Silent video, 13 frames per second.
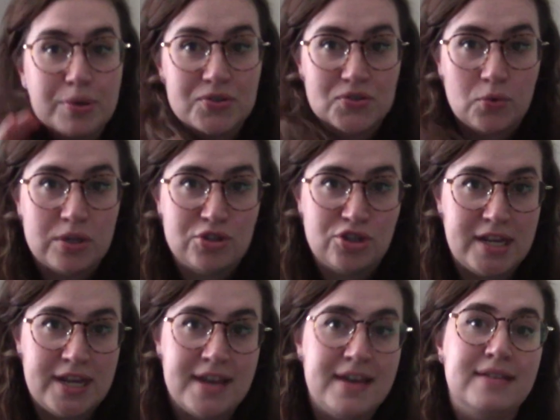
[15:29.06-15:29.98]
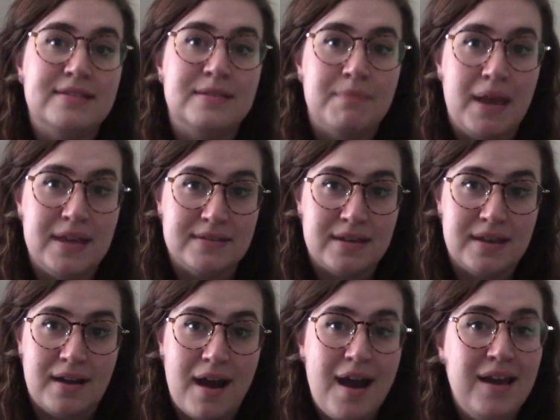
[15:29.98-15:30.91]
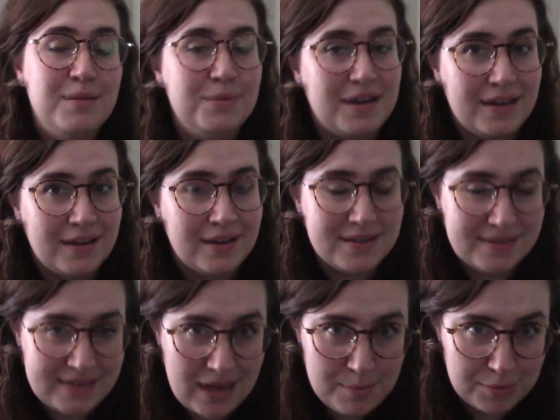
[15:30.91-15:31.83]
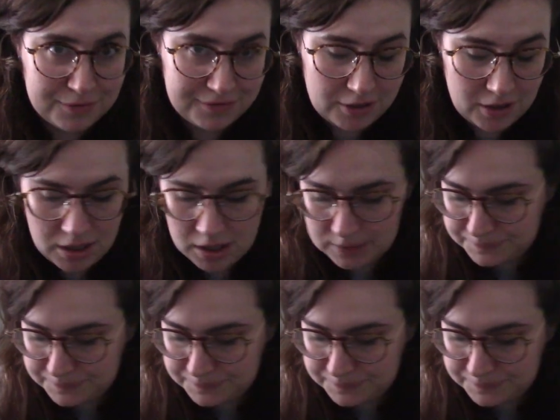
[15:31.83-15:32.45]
squishy. It is amazing. I am knitting a sample for her.